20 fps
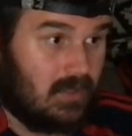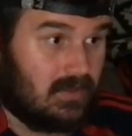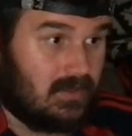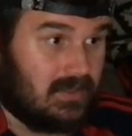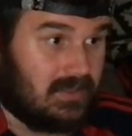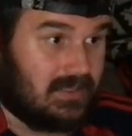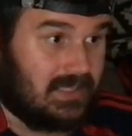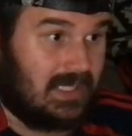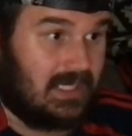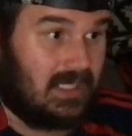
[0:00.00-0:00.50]

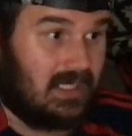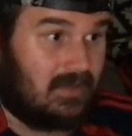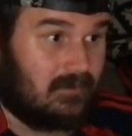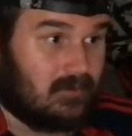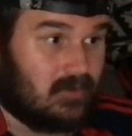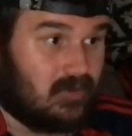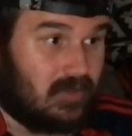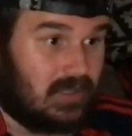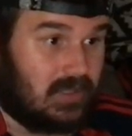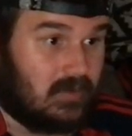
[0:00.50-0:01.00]
To say I'm
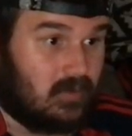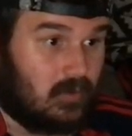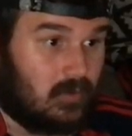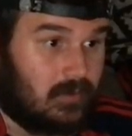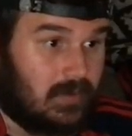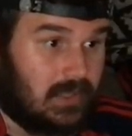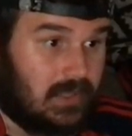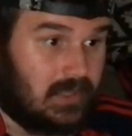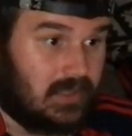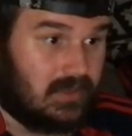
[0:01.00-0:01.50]
triggered would
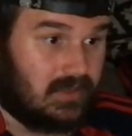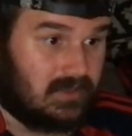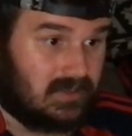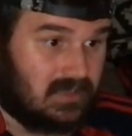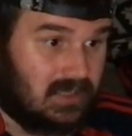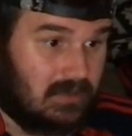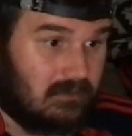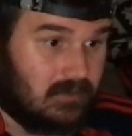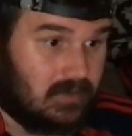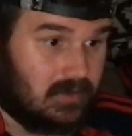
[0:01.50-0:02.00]
be an
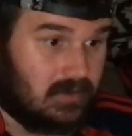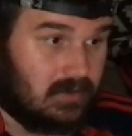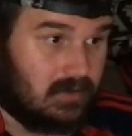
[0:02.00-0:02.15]
understatement.